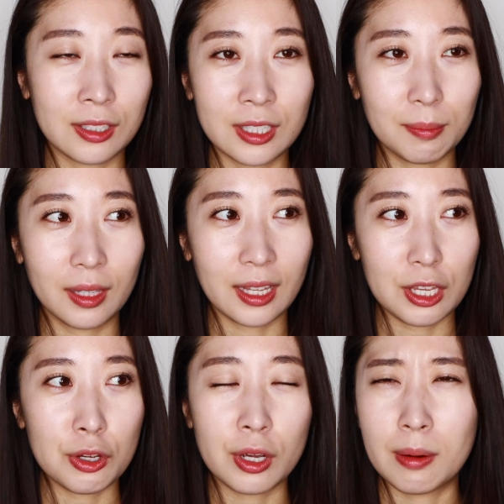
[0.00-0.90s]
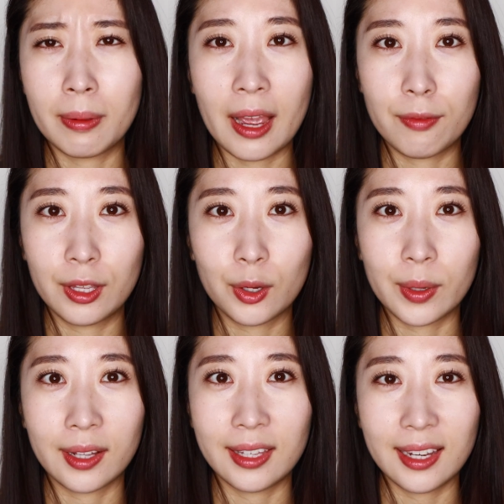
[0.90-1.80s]
something that you can apply really
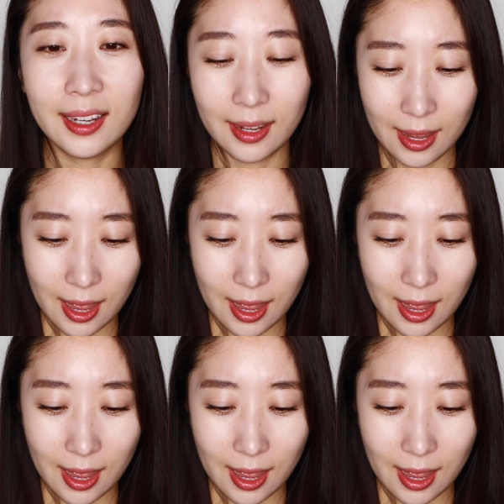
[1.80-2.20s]
quickly,